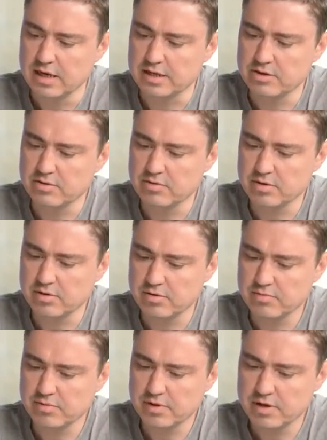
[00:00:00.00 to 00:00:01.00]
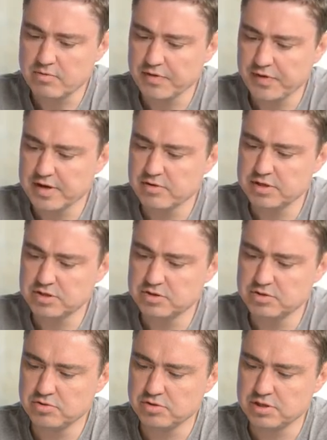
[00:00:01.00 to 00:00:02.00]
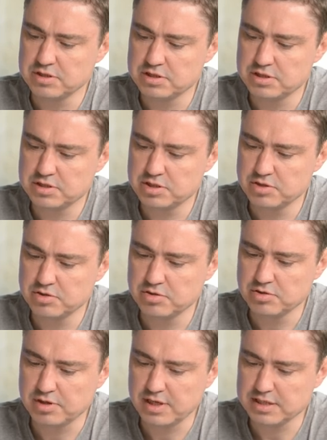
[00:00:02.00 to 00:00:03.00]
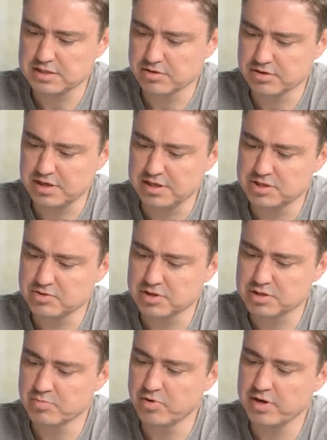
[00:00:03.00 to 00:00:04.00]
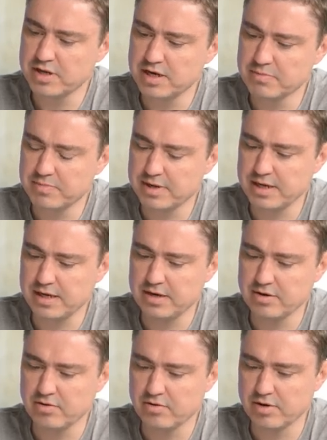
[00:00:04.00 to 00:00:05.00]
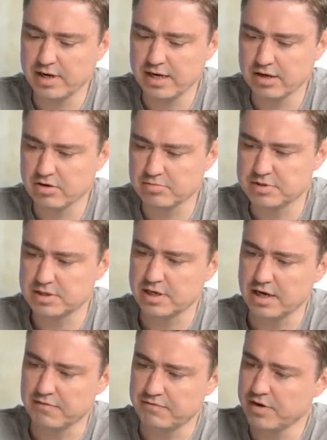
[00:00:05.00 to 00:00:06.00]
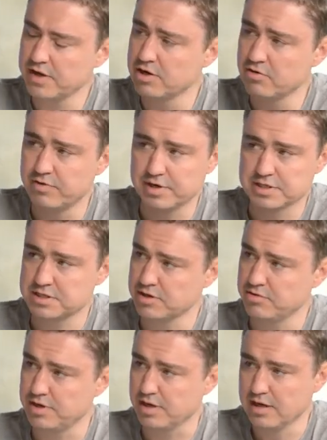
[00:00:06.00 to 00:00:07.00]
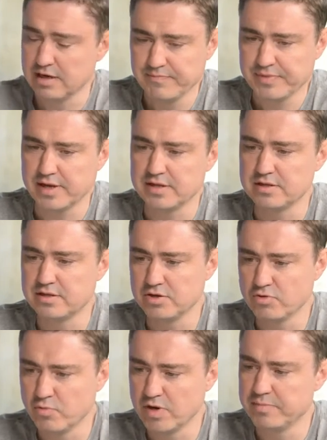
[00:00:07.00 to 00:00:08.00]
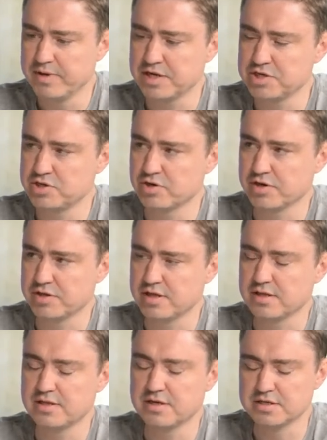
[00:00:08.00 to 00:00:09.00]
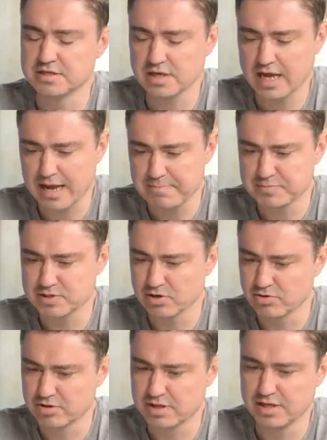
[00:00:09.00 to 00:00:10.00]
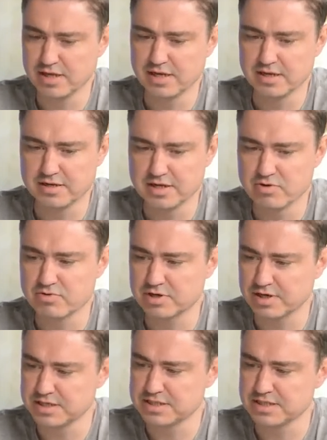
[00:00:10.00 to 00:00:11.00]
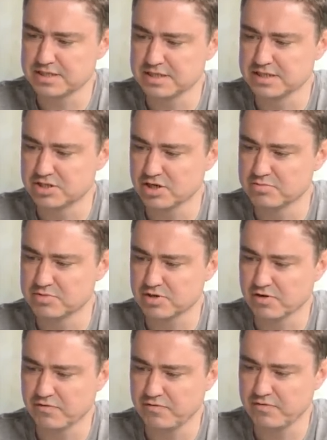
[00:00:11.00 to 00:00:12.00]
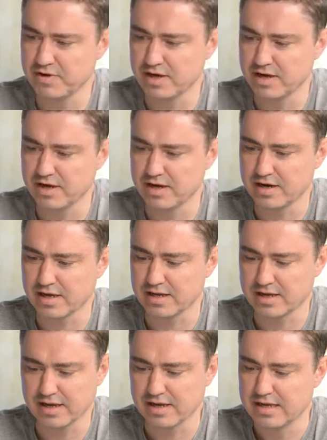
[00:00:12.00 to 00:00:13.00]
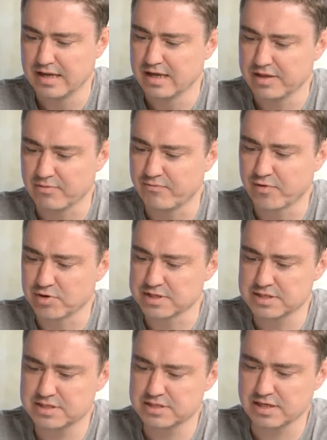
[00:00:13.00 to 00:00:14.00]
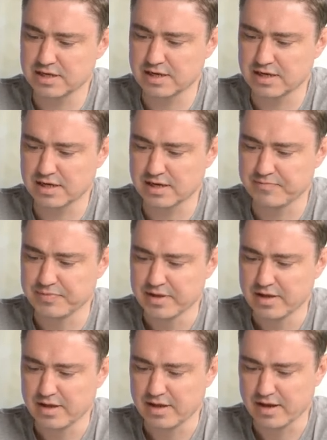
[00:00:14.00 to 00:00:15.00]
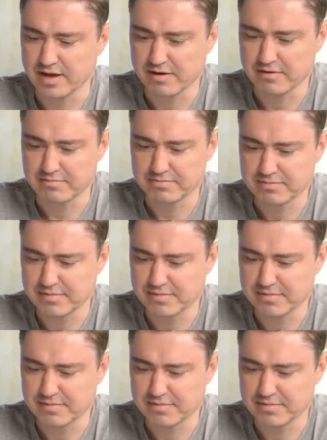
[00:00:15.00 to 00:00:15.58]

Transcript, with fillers: And you, you the only thing you need to do is to get into a small airplane or helicopter and fly over Estonia, and you will be assured that there is absolutely no crisis in terms of uh, like uh, the forest uh, uh,